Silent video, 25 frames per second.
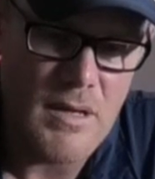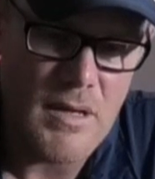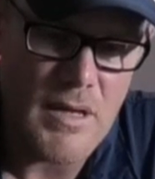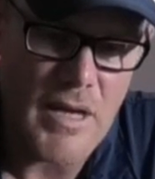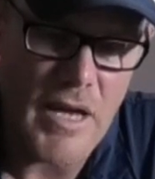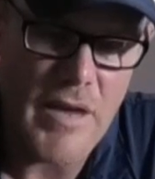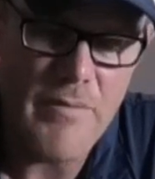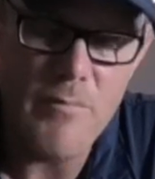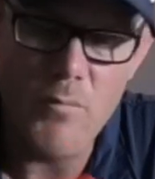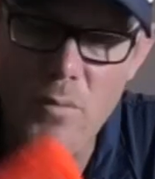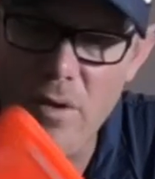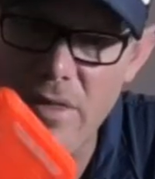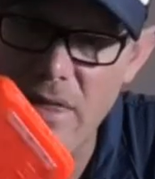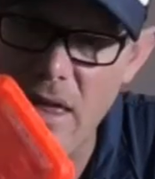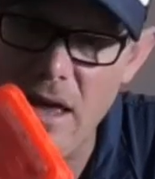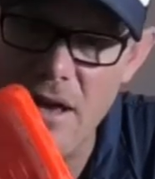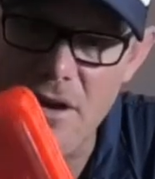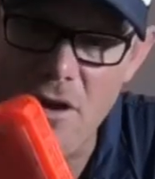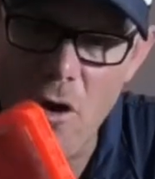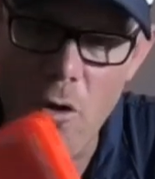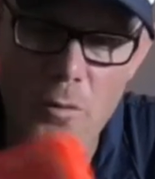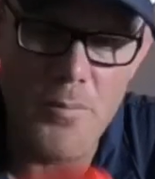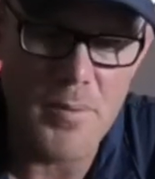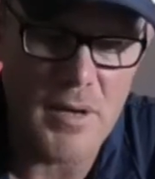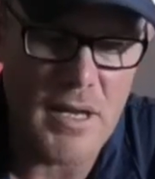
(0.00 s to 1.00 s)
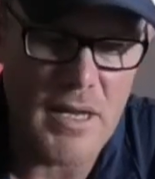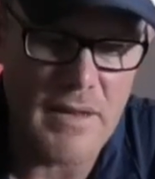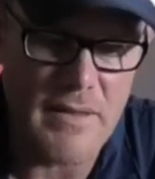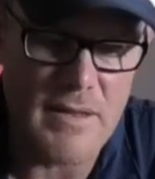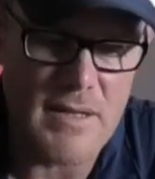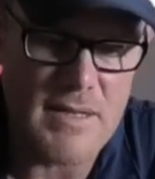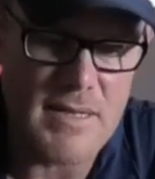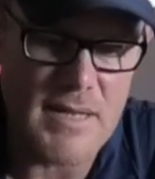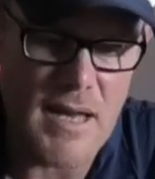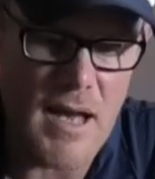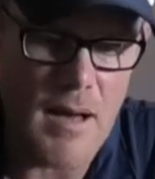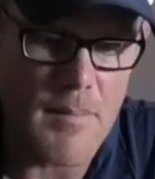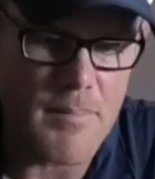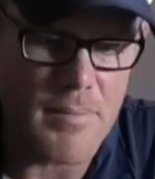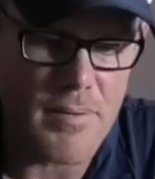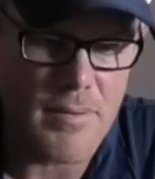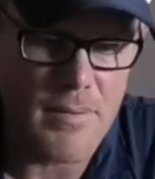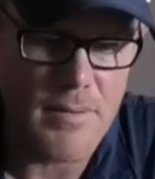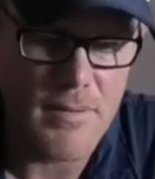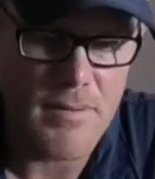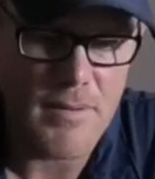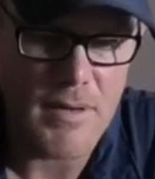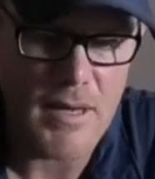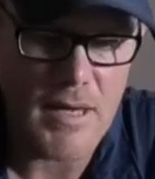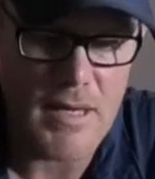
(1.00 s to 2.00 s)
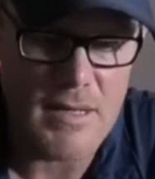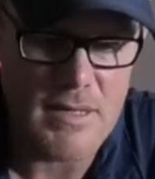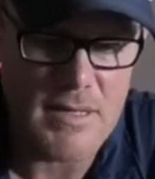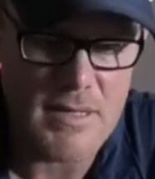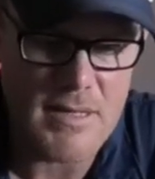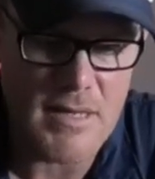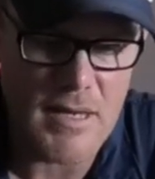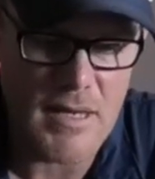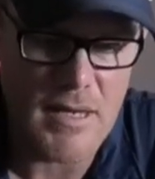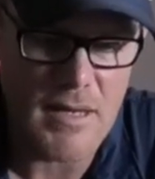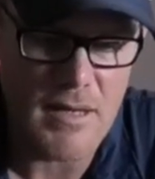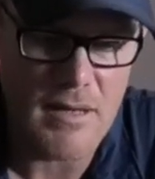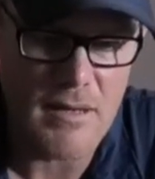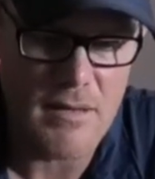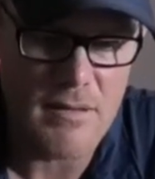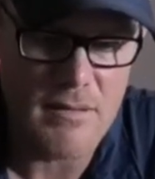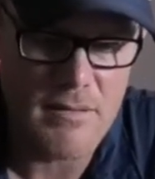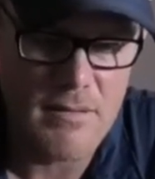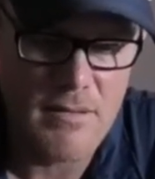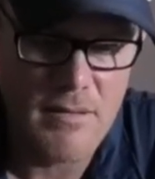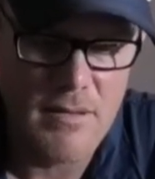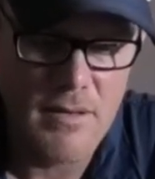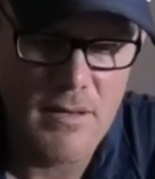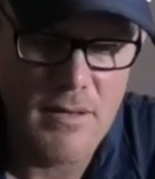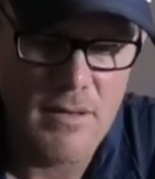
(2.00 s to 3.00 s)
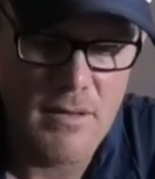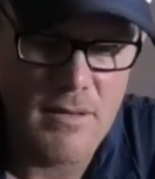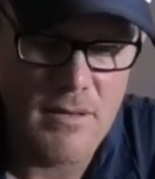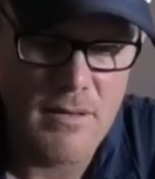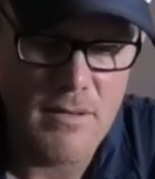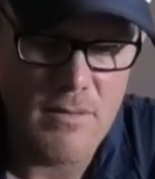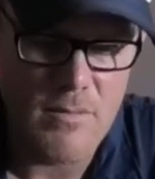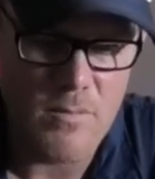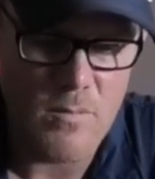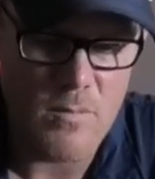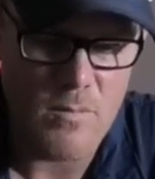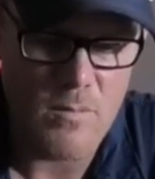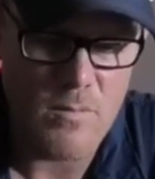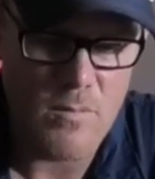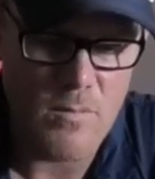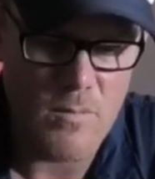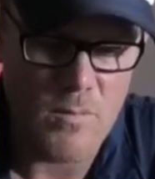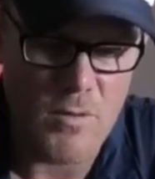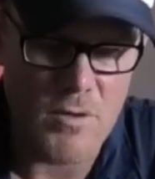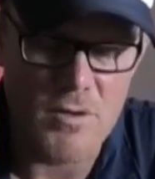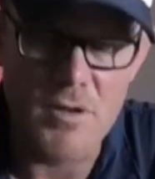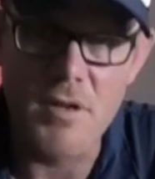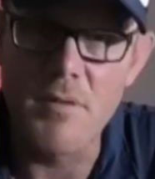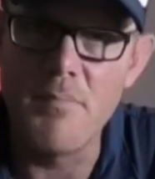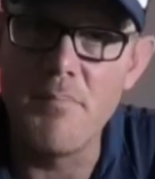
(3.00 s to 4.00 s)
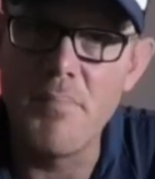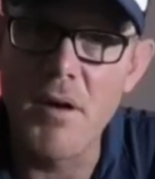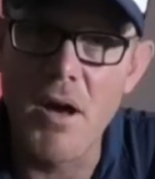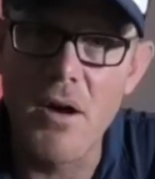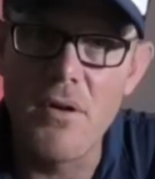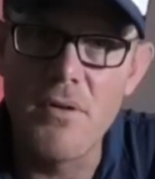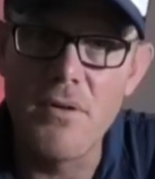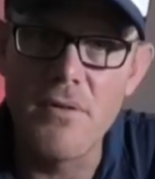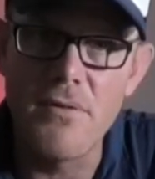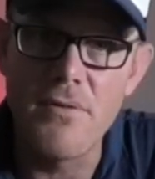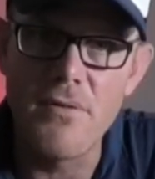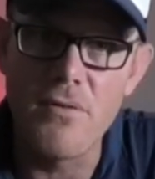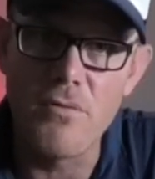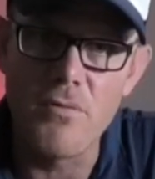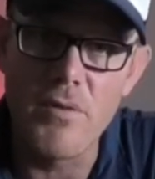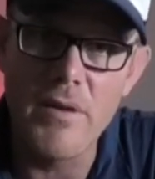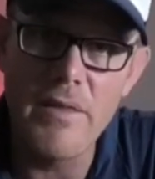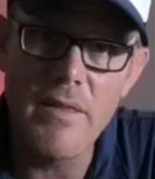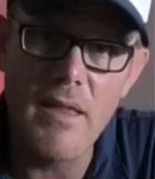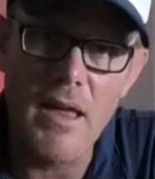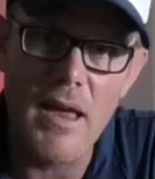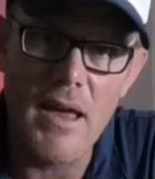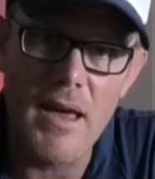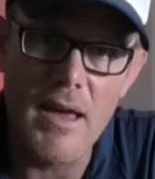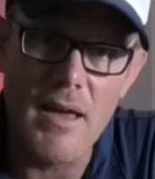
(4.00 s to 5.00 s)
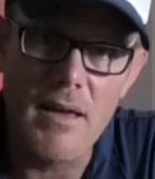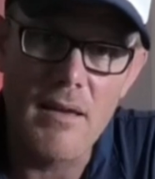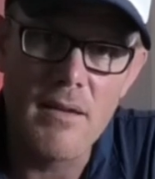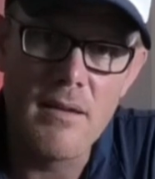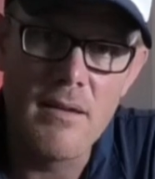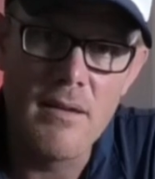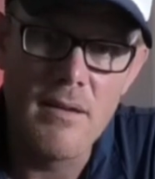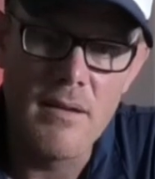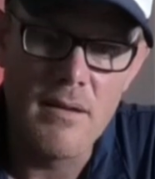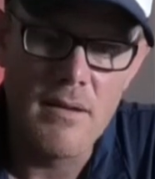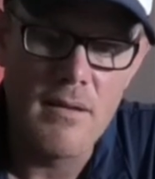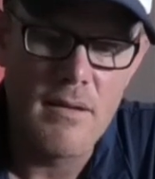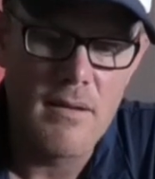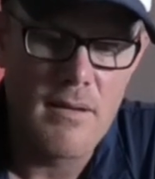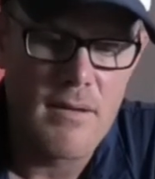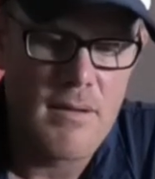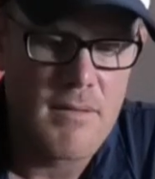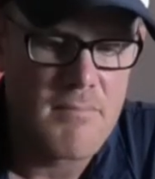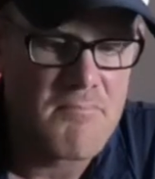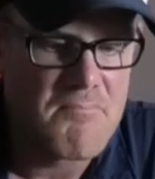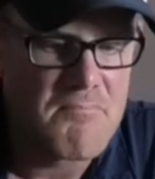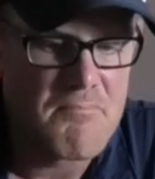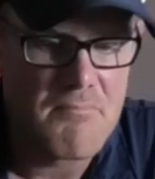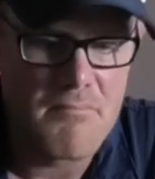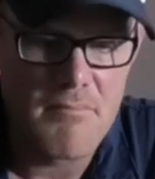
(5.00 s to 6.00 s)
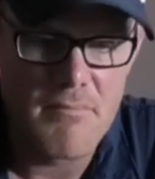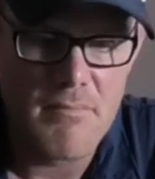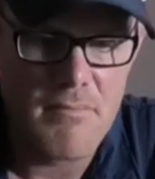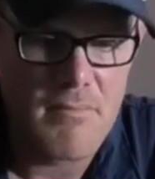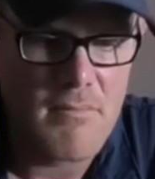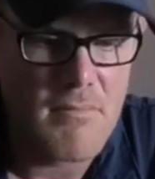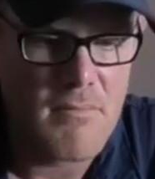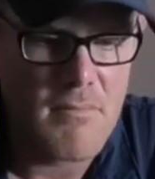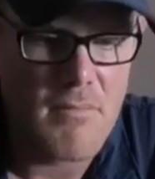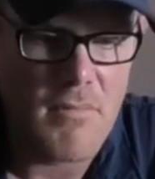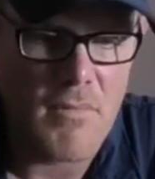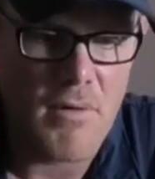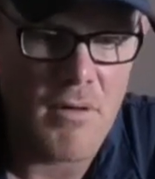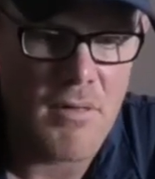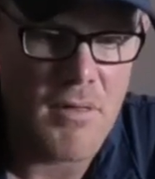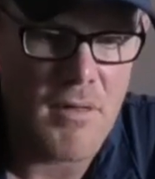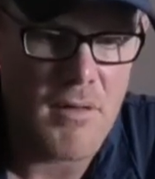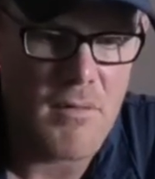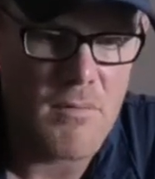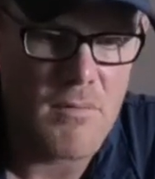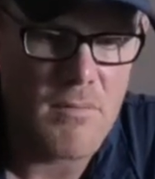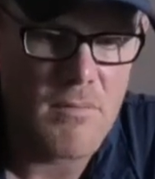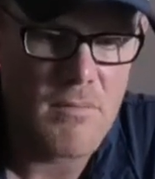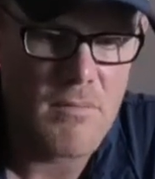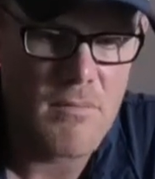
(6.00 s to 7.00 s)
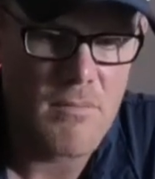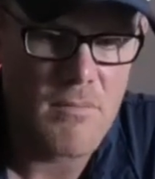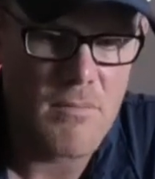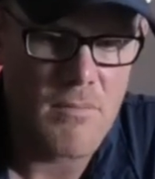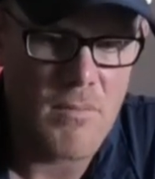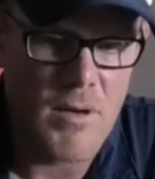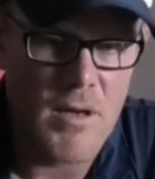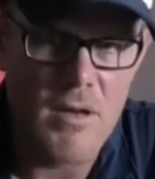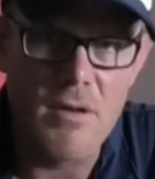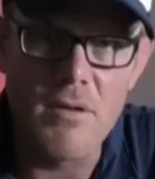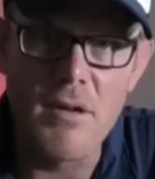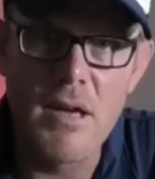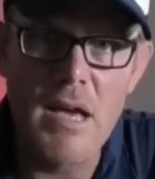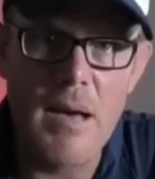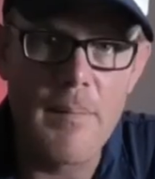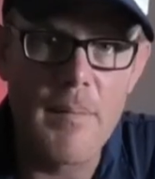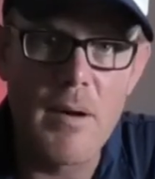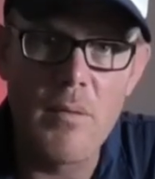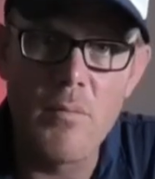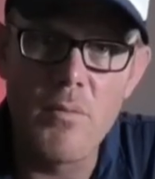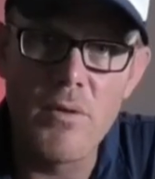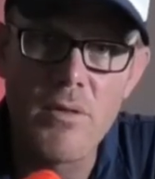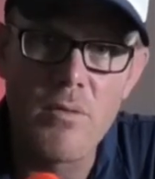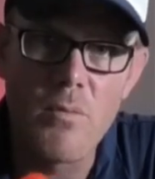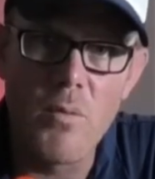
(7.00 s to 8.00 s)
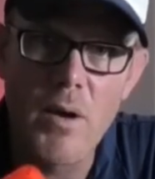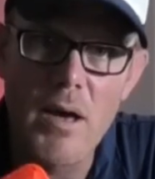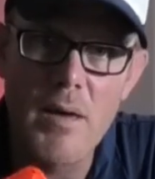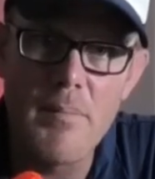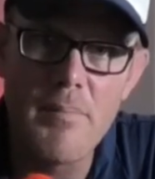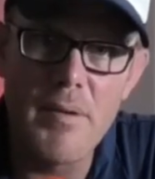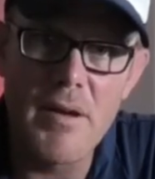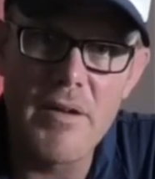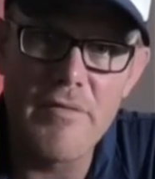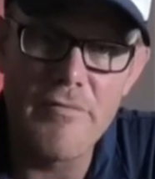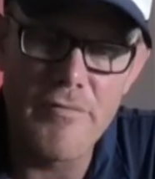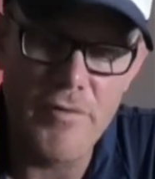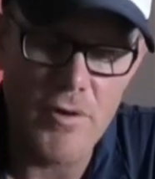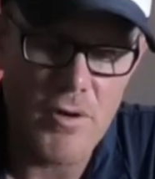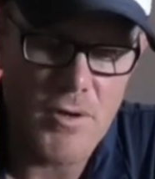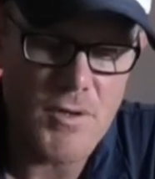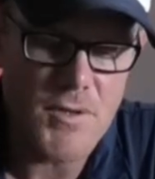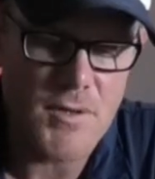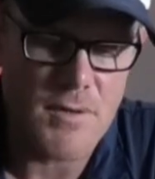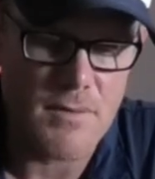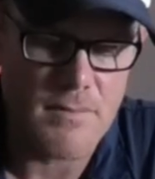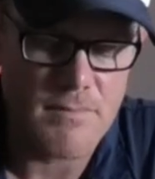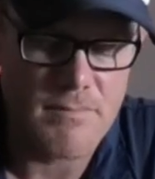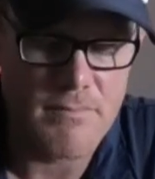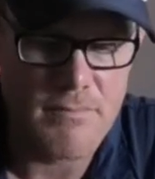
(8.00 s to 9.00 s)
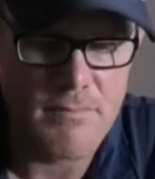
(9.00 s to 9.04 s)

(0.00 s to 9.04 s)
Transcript: Even without opening this up and seeing what components are in there, I think we could come up with a way better version.